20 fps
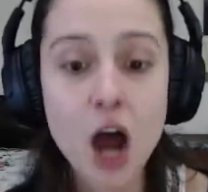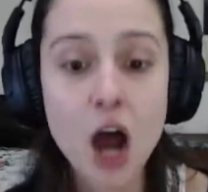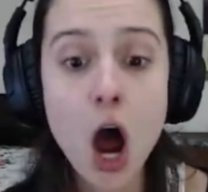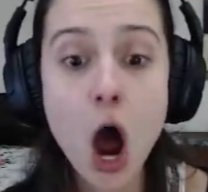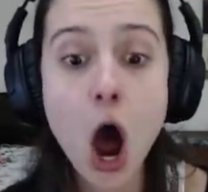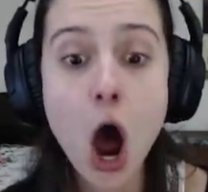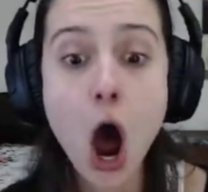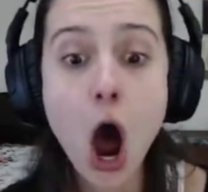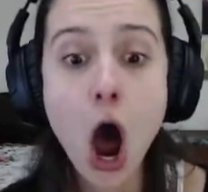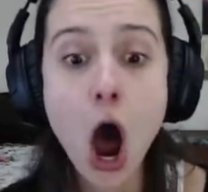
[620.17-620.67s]

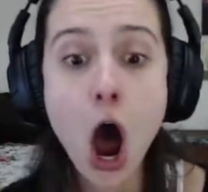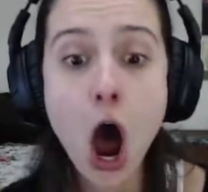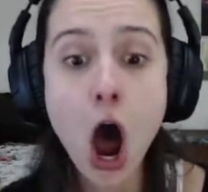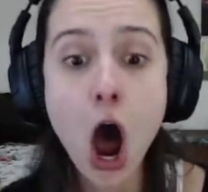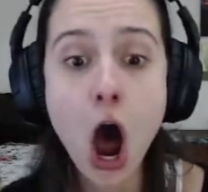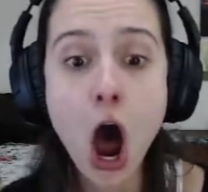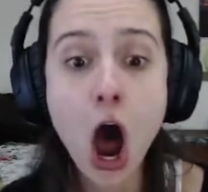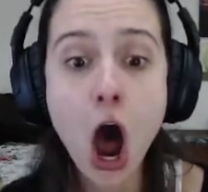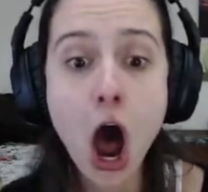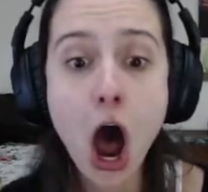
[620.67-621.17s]

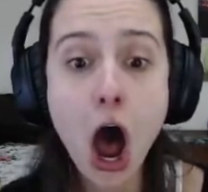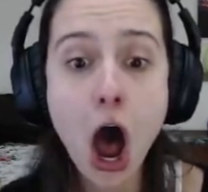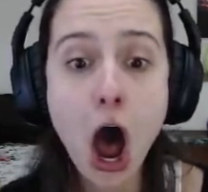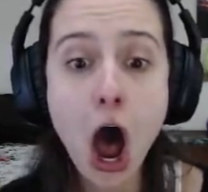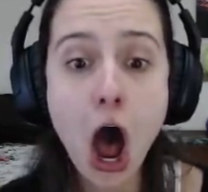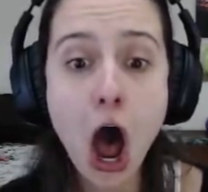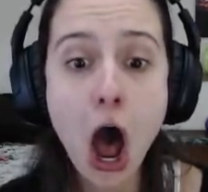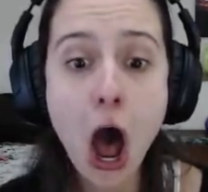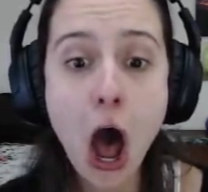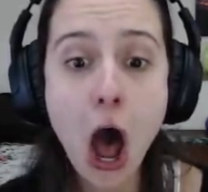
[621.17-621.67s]

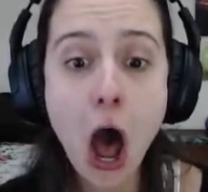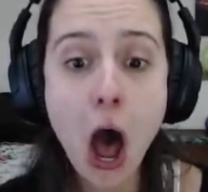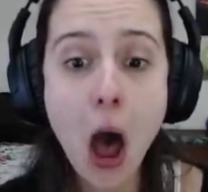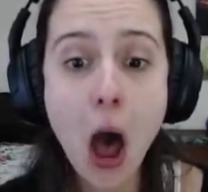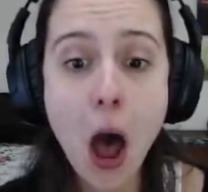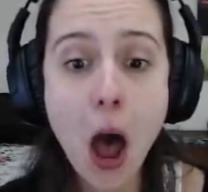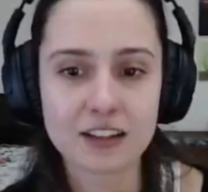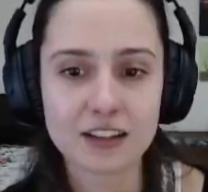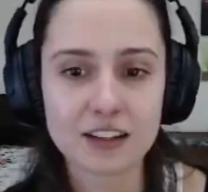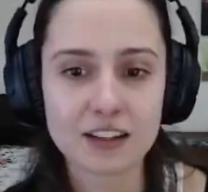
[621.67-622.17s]
I'm
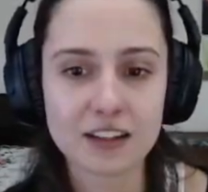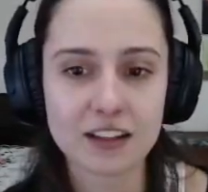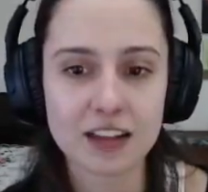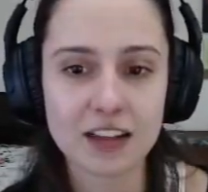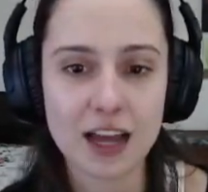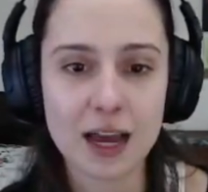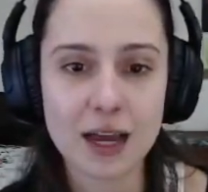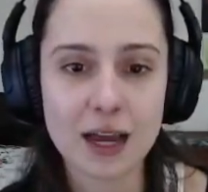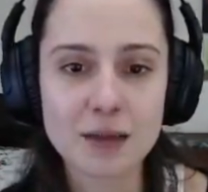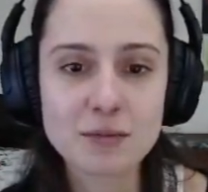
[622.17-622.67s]

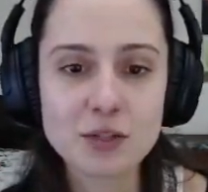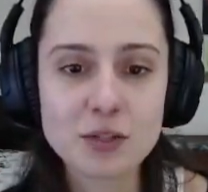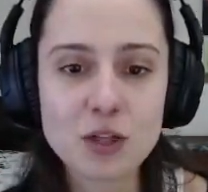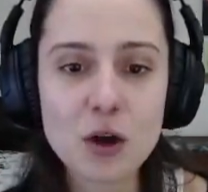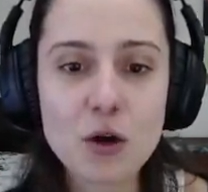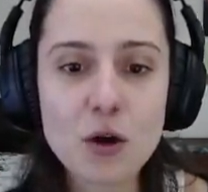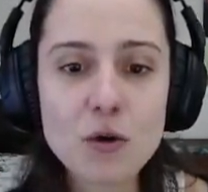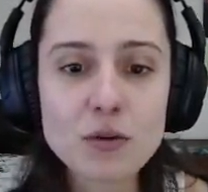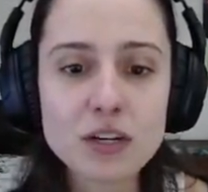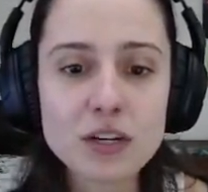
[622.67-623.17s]

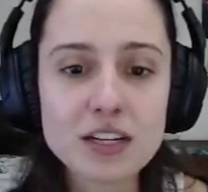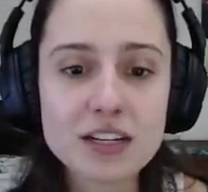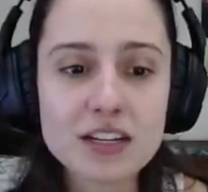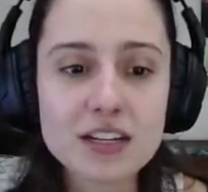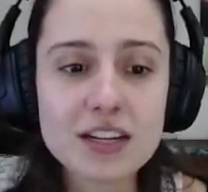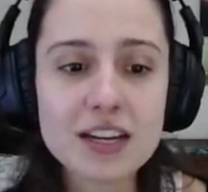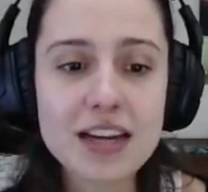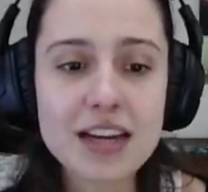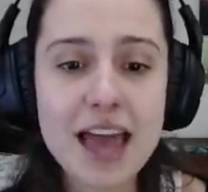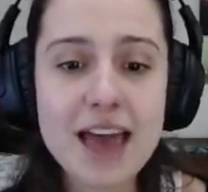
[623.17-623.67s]
so
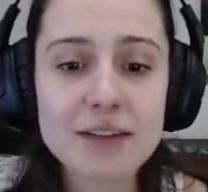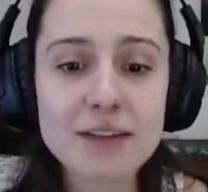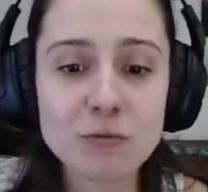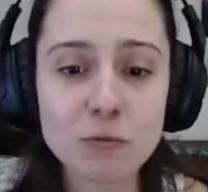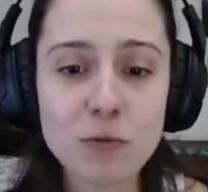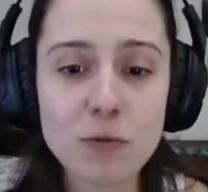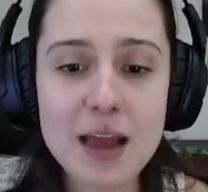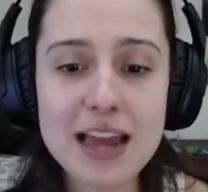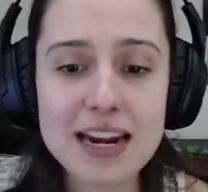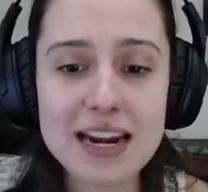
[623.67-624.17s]
good at
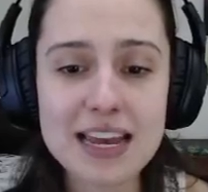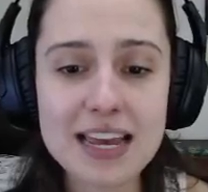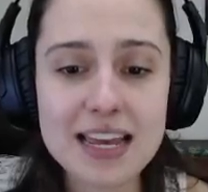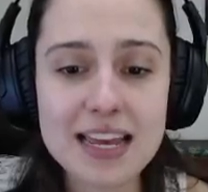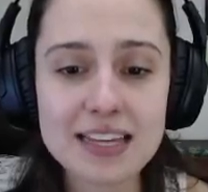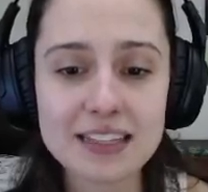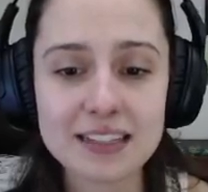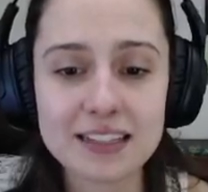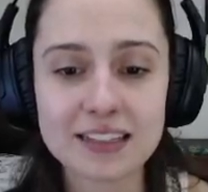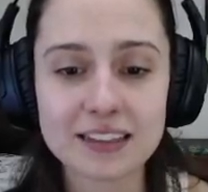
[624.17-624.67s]

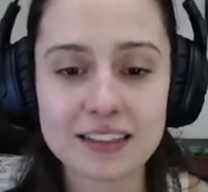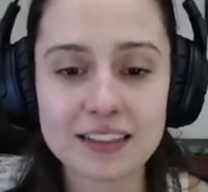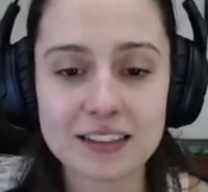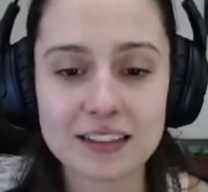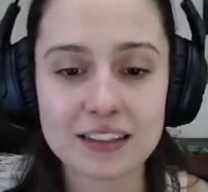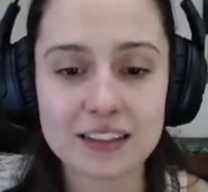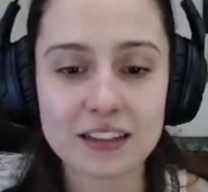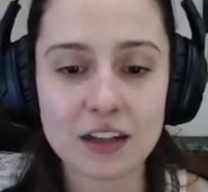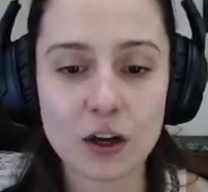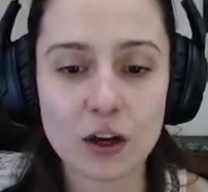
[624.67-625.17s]
running.
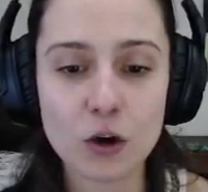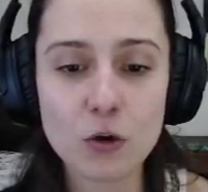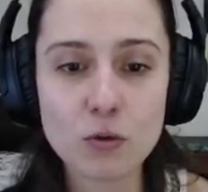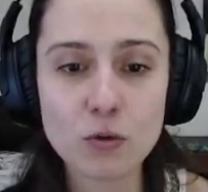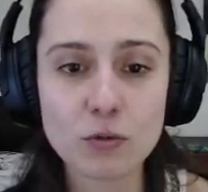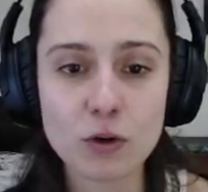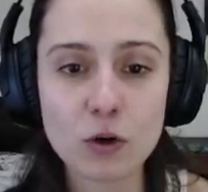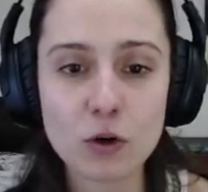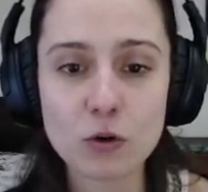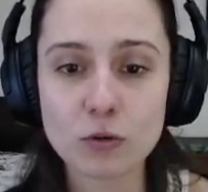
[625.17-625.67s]
Oh,
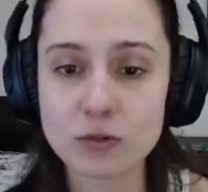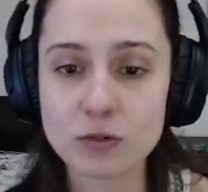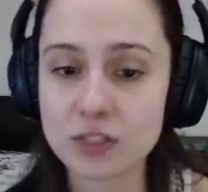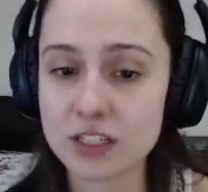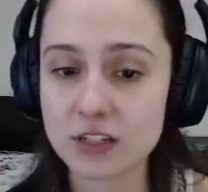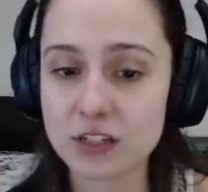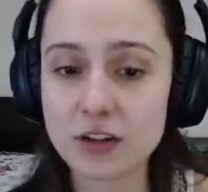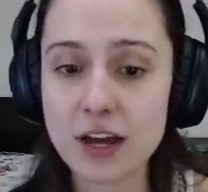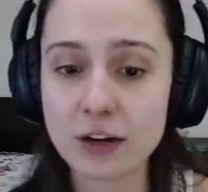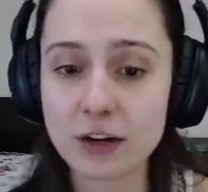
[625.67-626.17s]
oh,
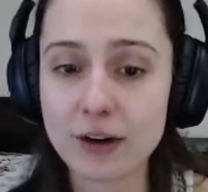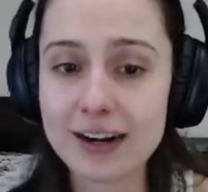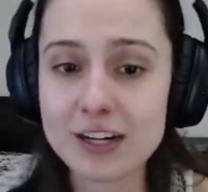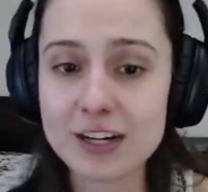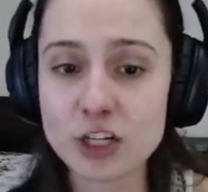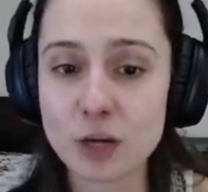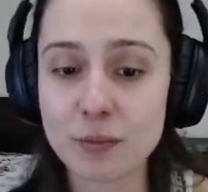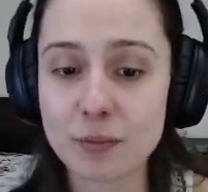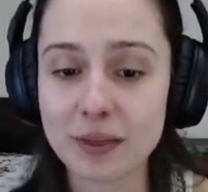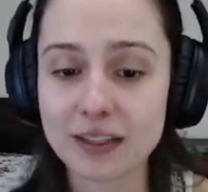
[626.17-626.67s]
still not great at
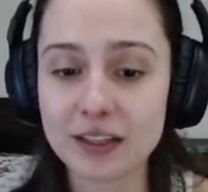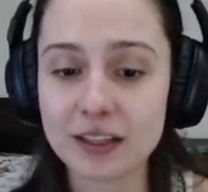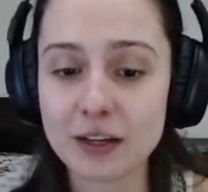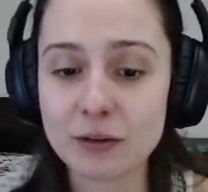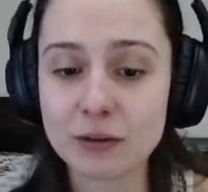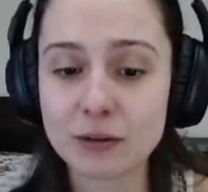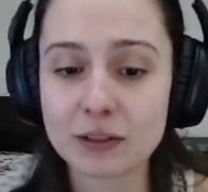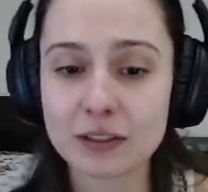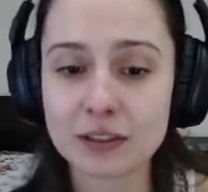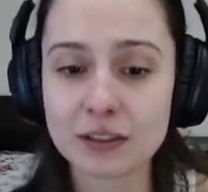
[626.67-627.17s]
jumping though.
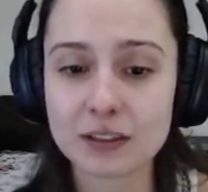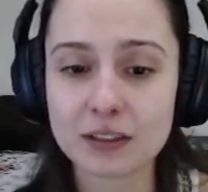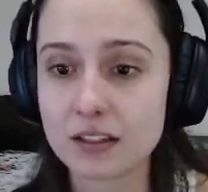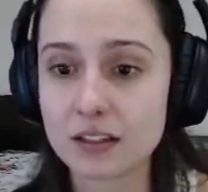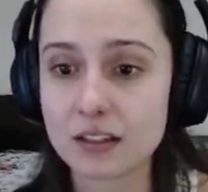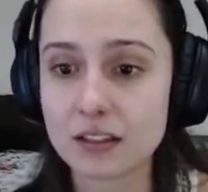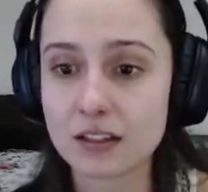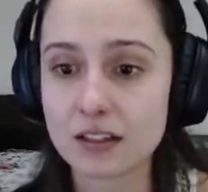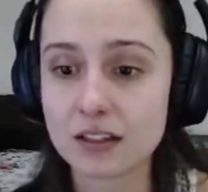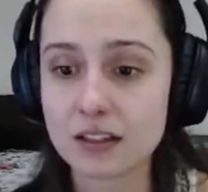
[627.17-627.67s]

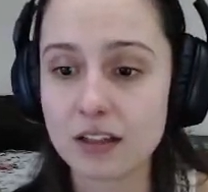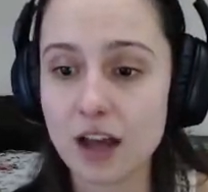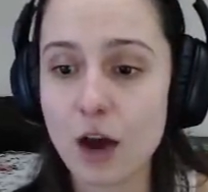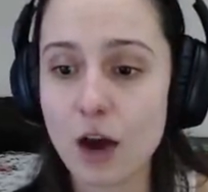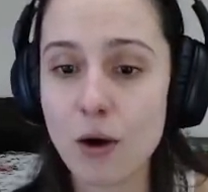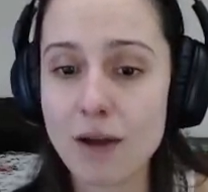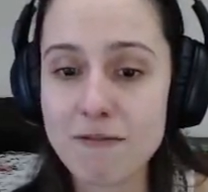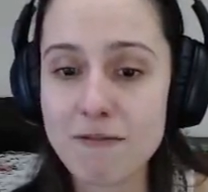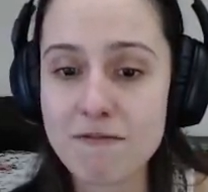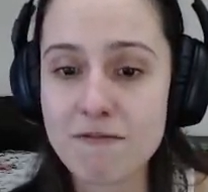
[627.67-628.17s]
Oh,
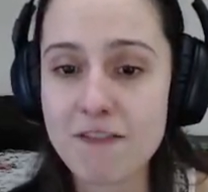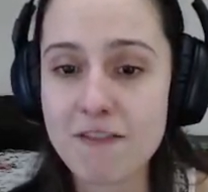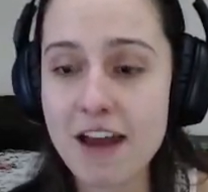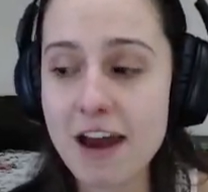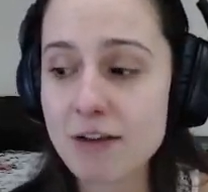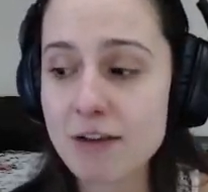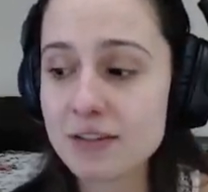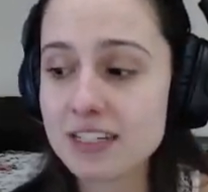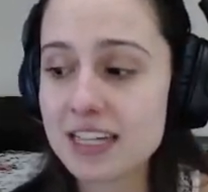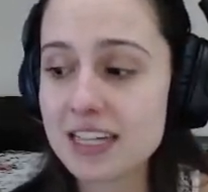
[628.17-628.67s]
I
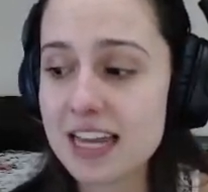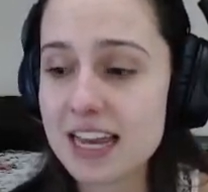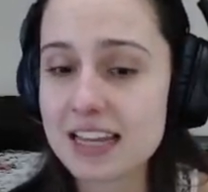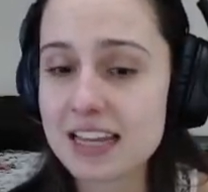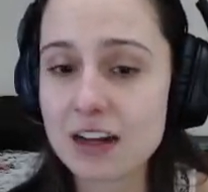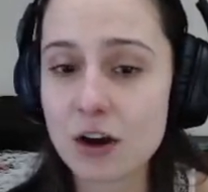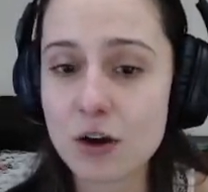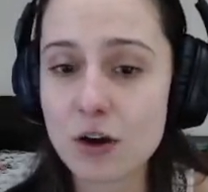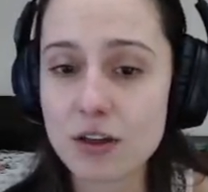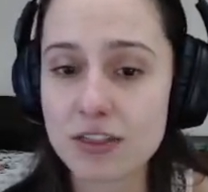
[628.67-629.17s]
found it.
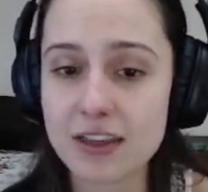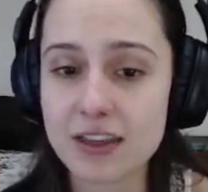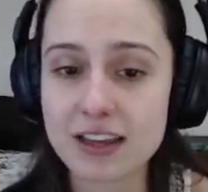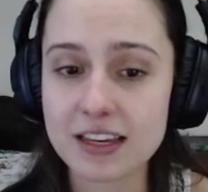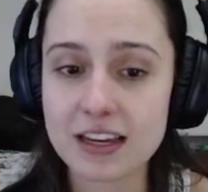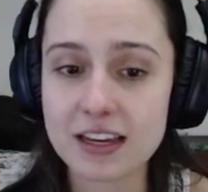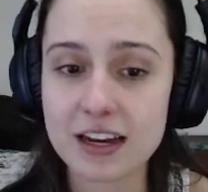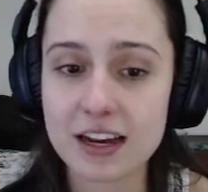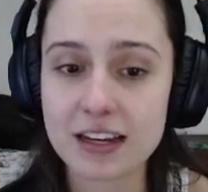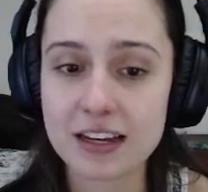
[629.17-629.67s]
Oh, thank
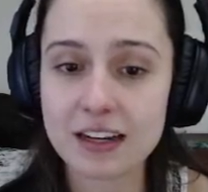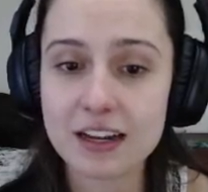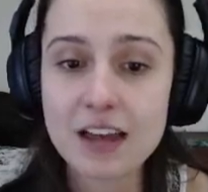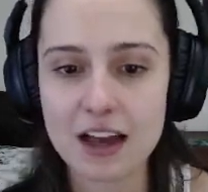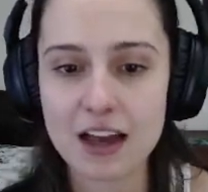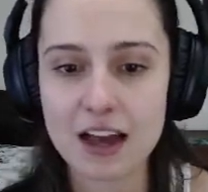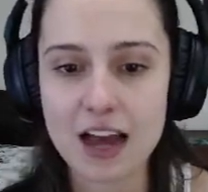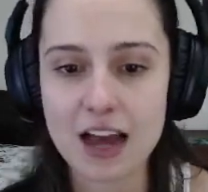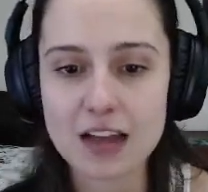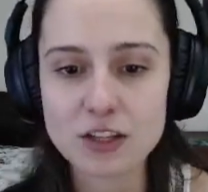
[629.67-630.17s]
God.
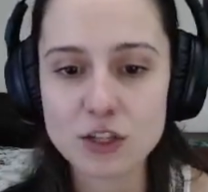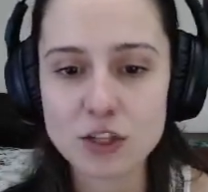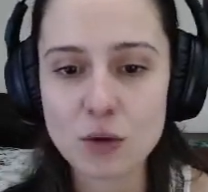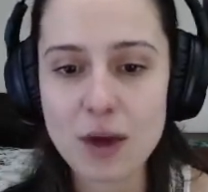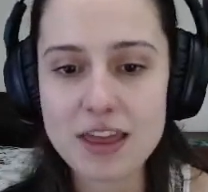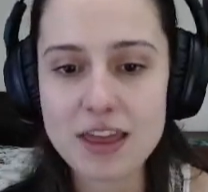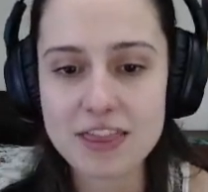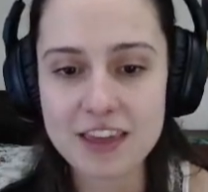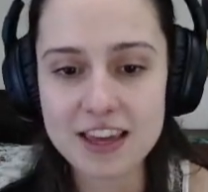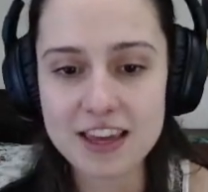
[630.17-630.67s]
So
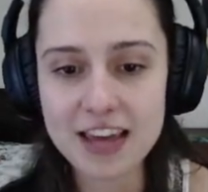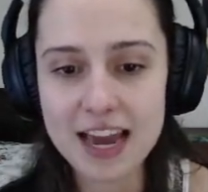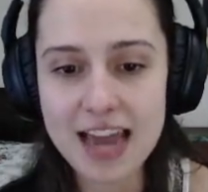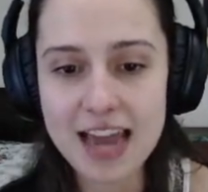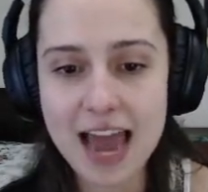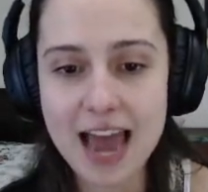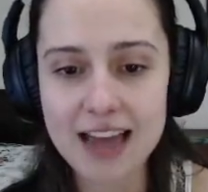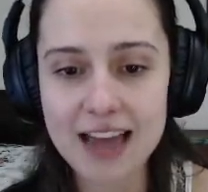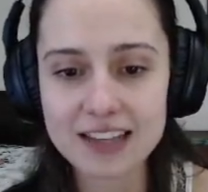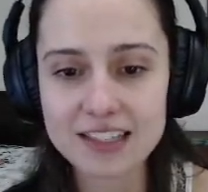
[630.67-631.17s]
I think I
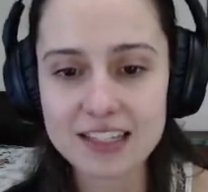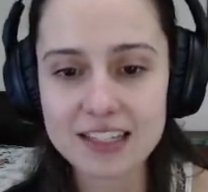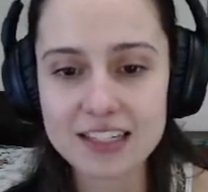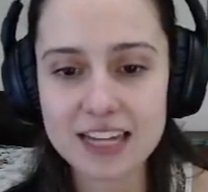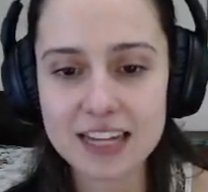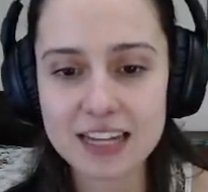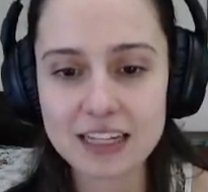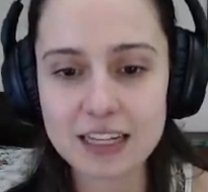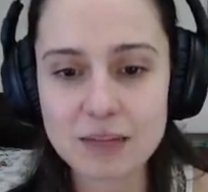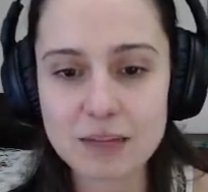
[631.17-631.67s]

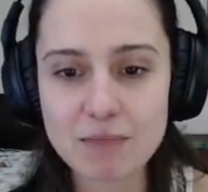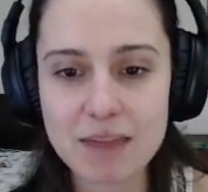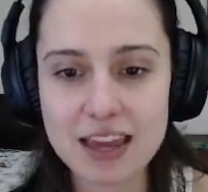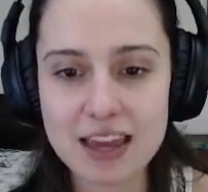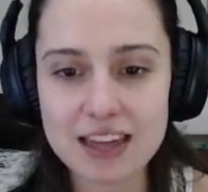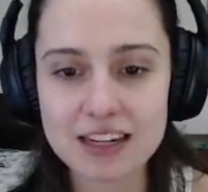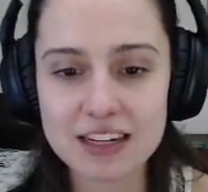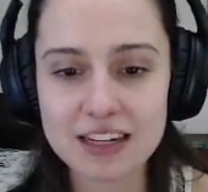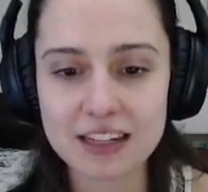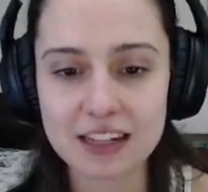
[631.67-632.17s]
accidentally
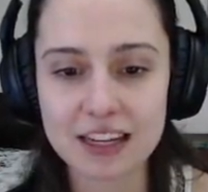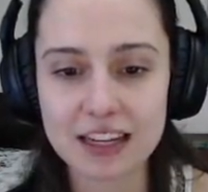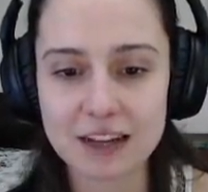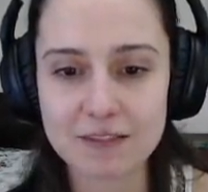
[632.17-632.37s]
made like a